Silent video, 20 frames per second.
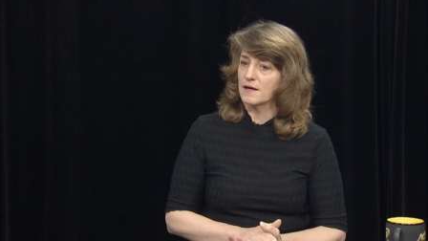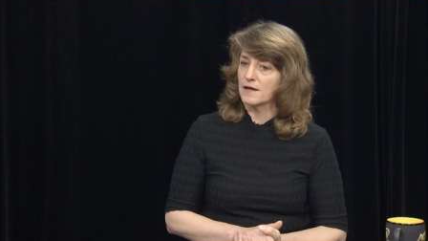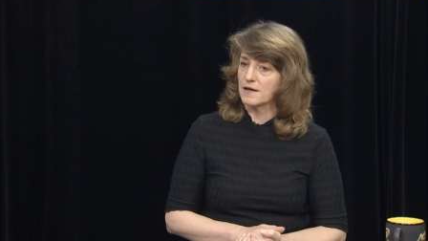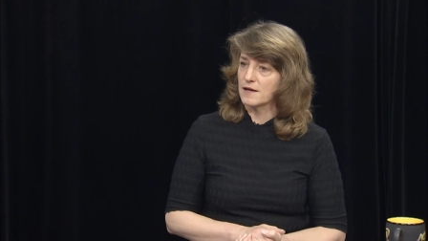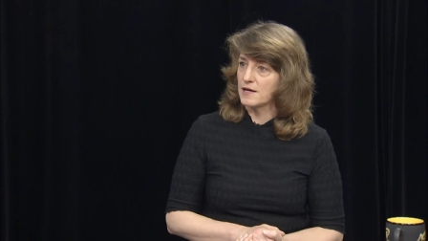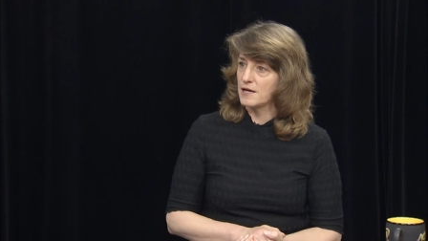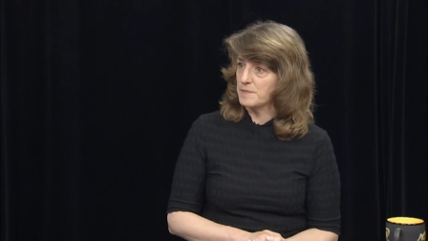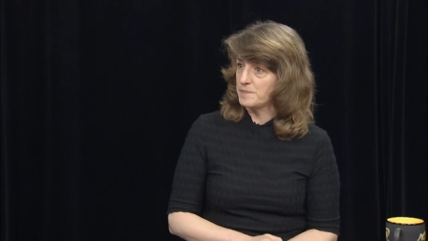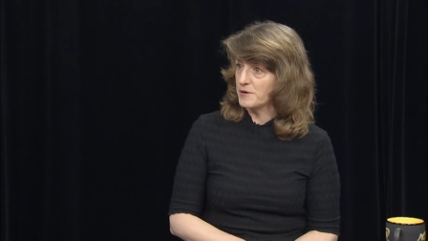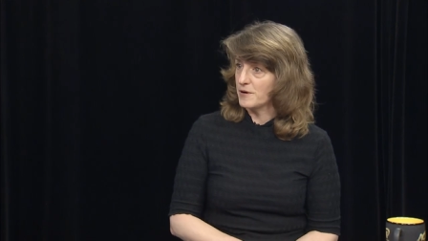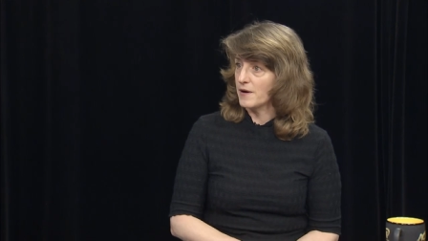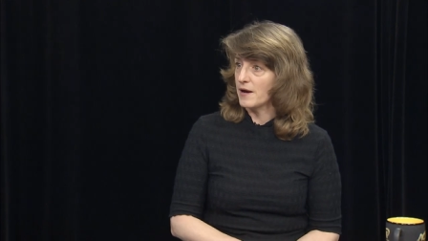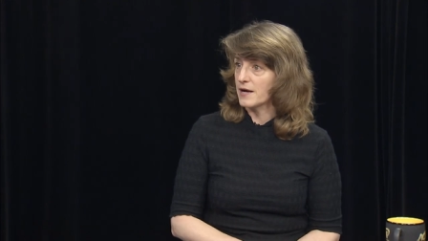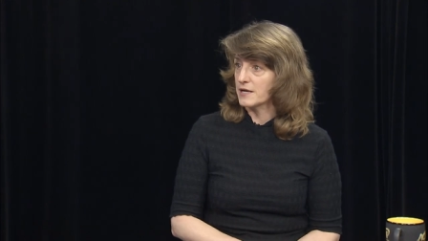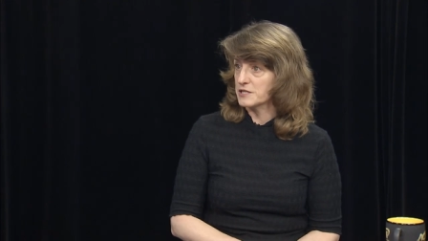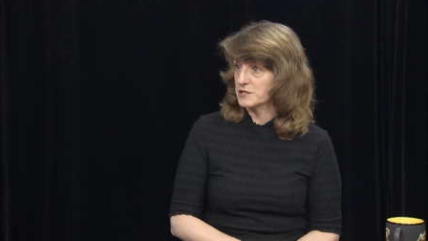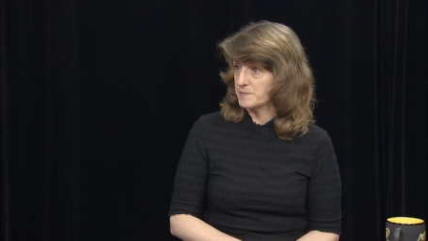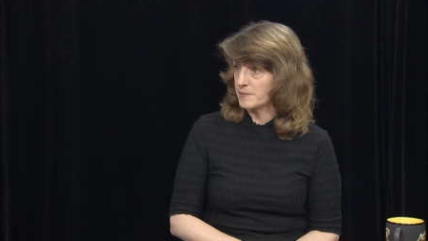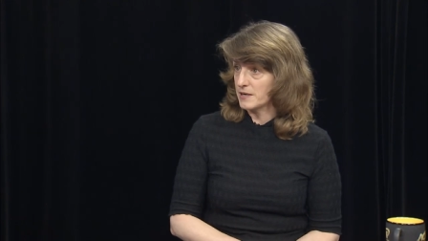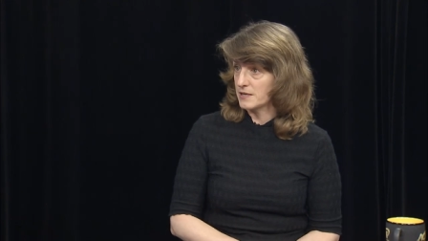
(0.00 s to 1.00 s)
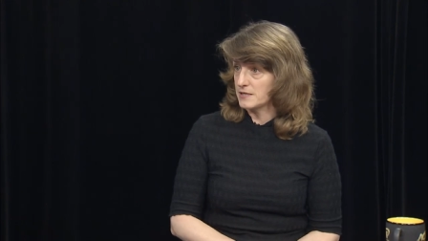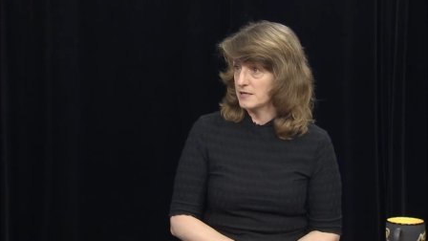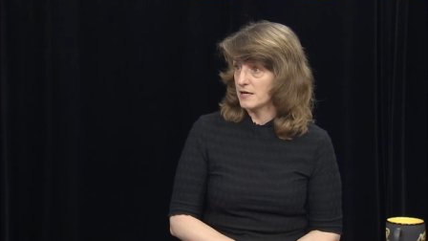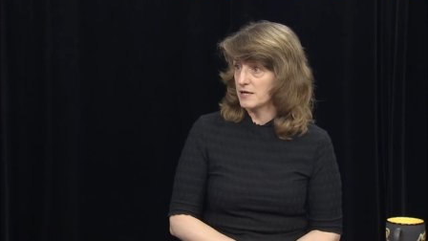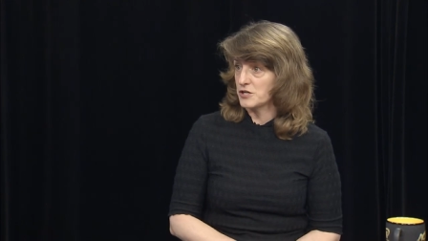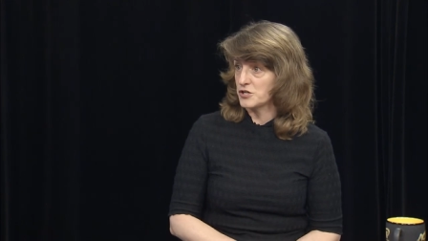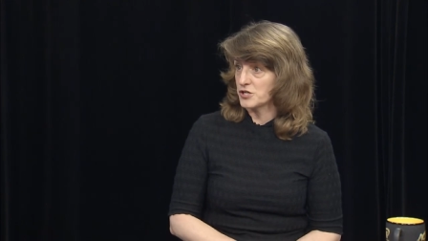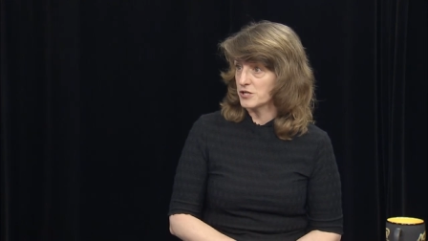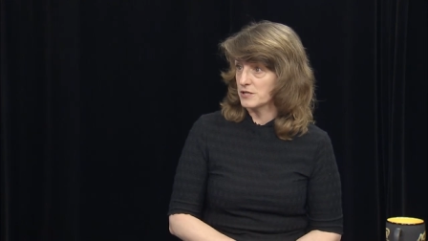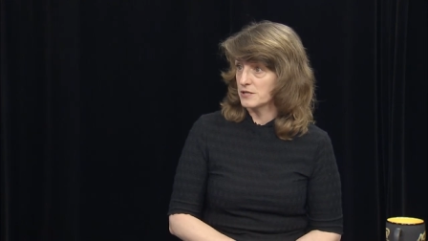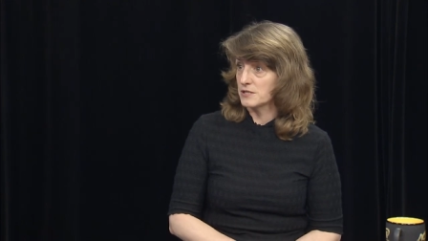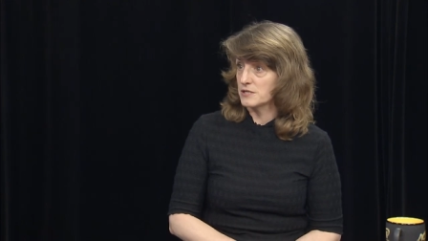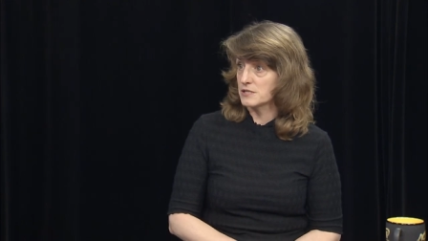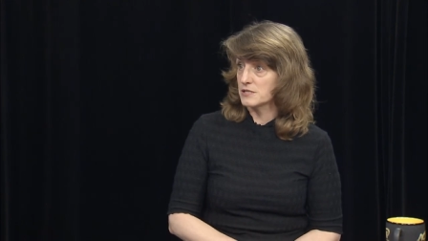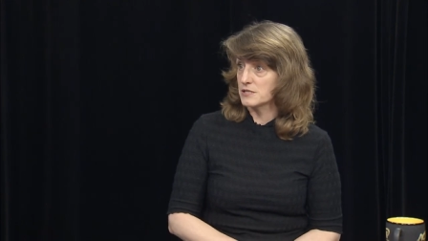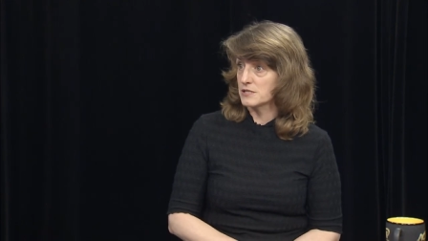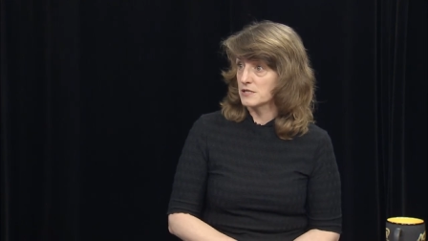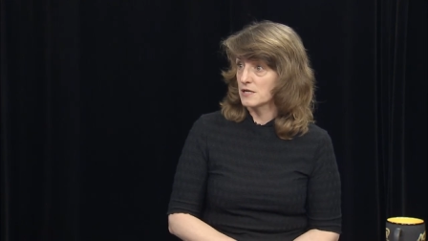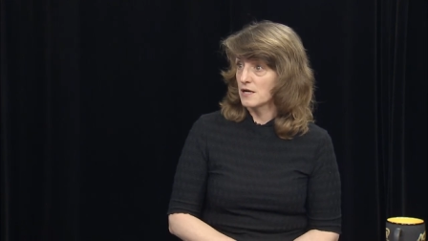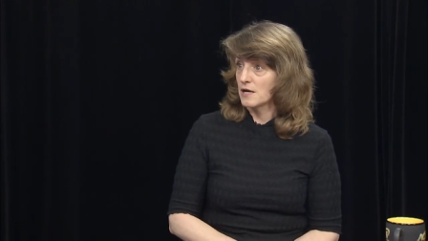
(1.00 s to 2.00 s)
keep your
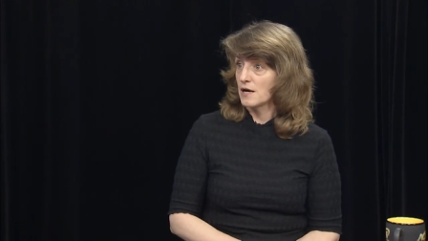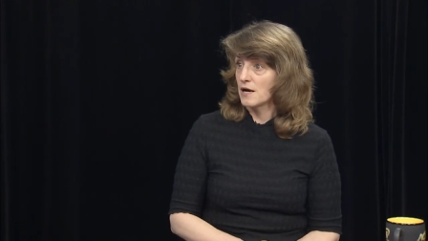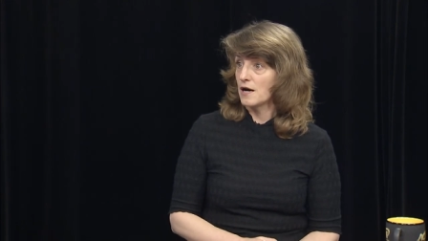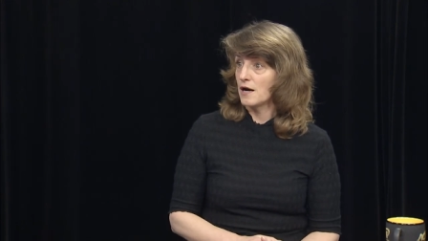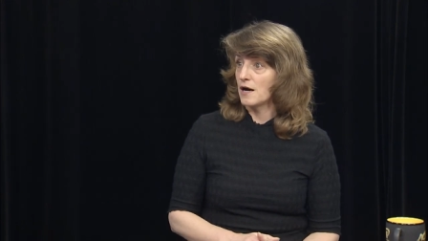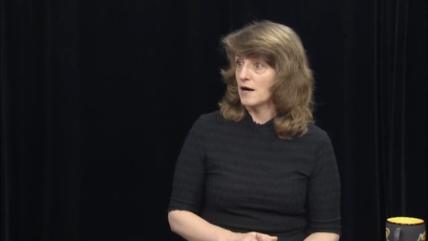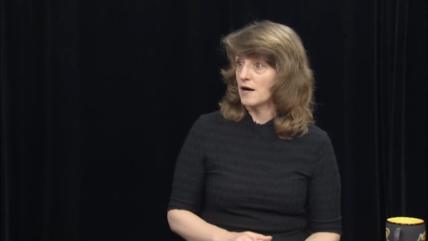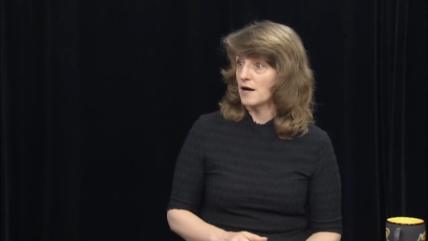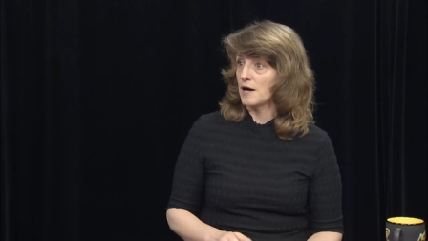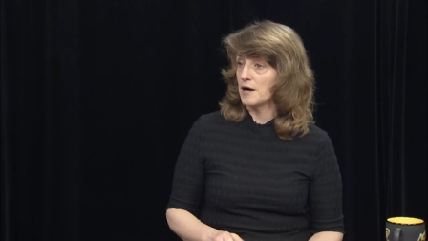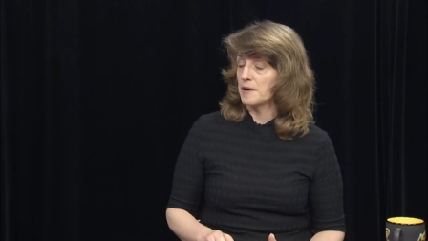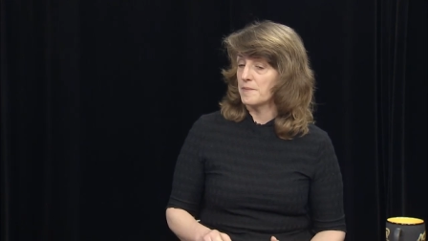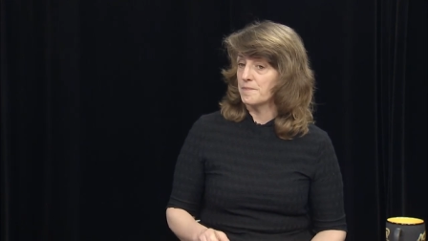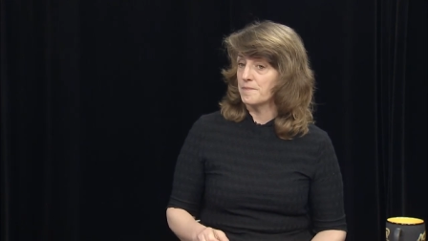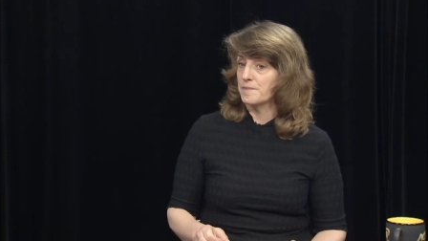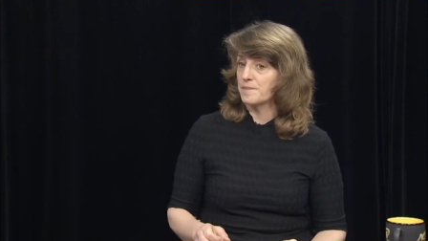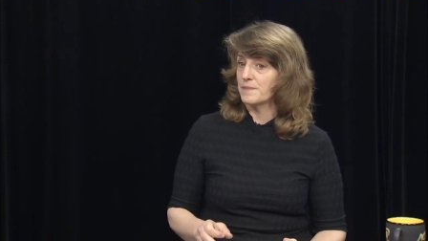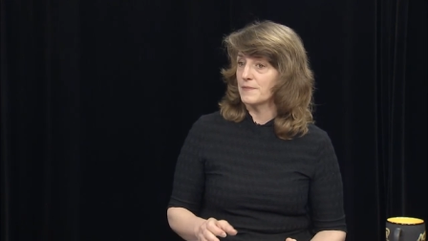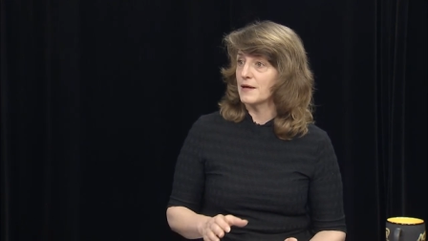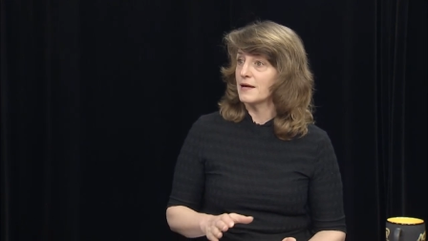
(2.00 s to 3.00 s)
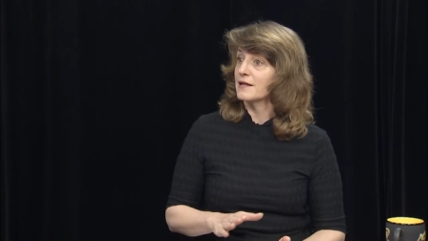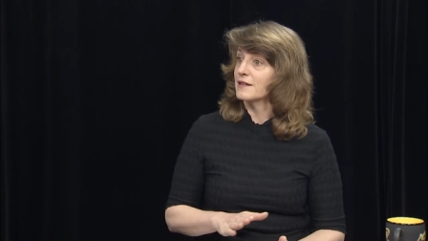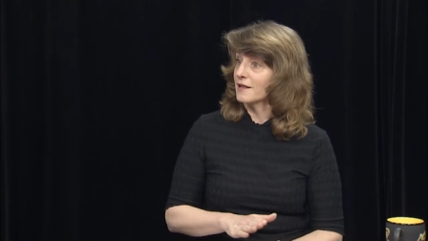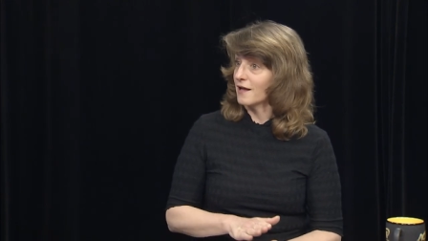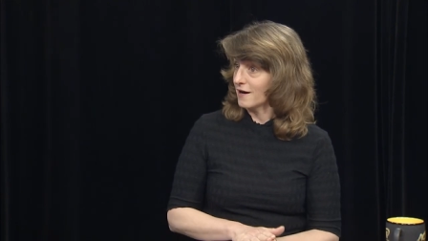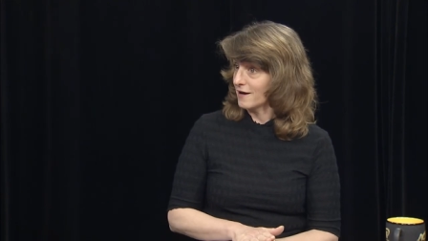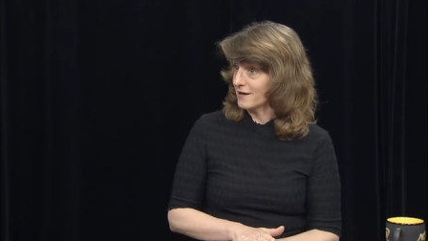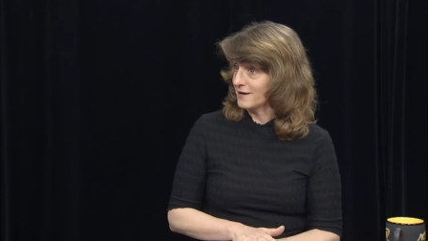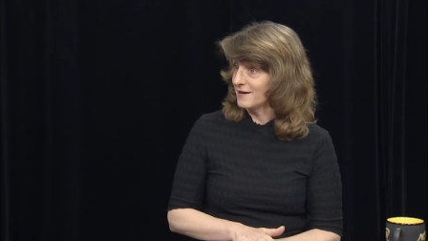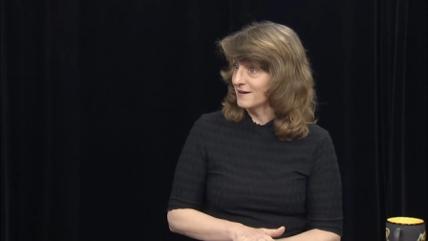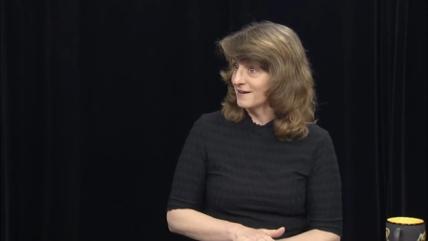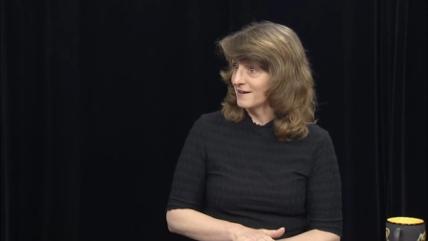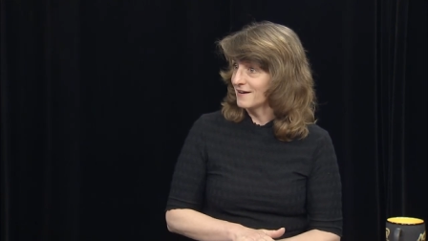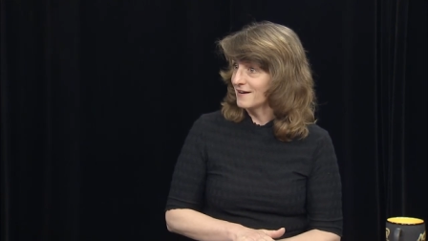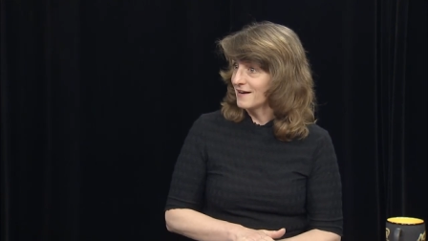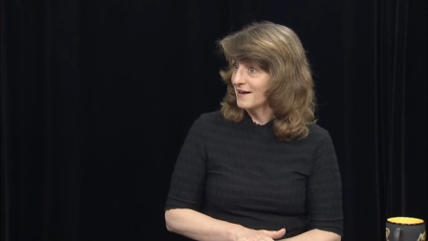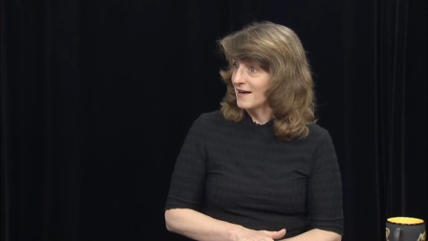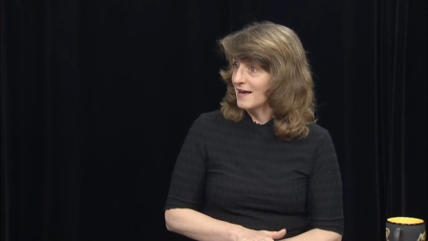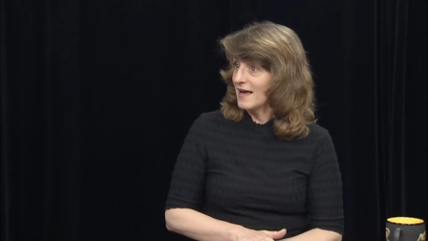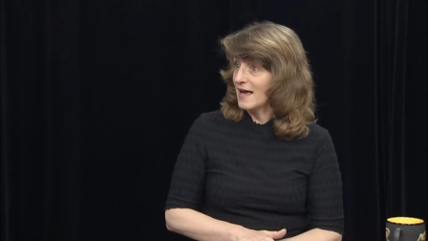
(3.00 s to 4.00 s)
expectations um, in line
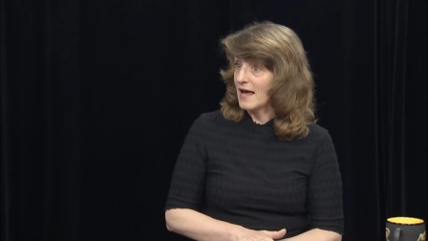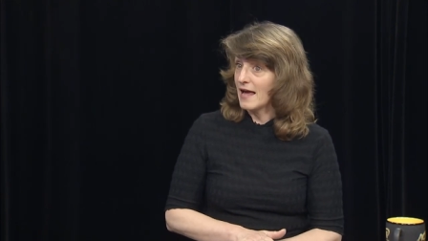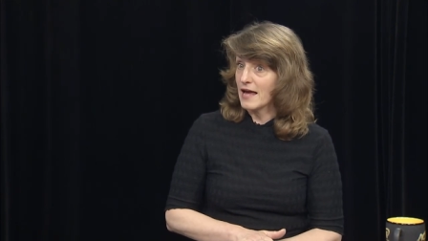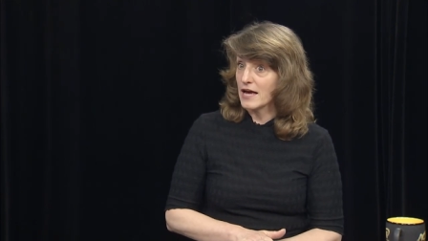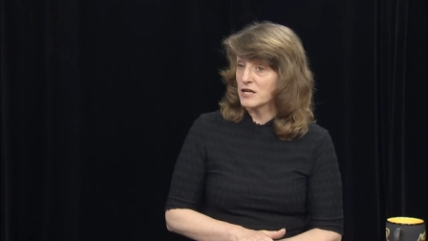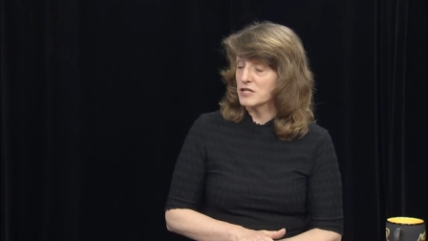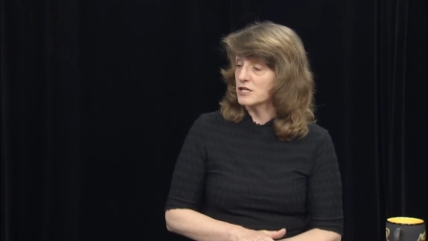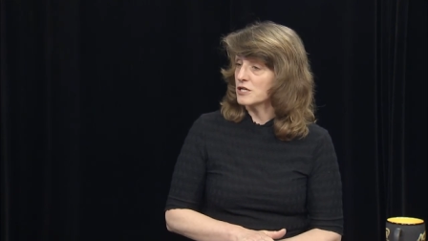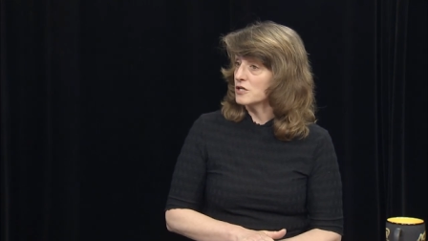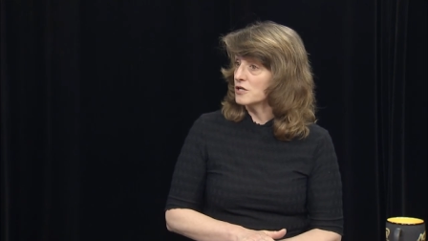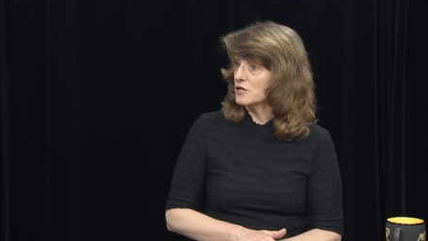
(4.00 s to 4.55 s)
and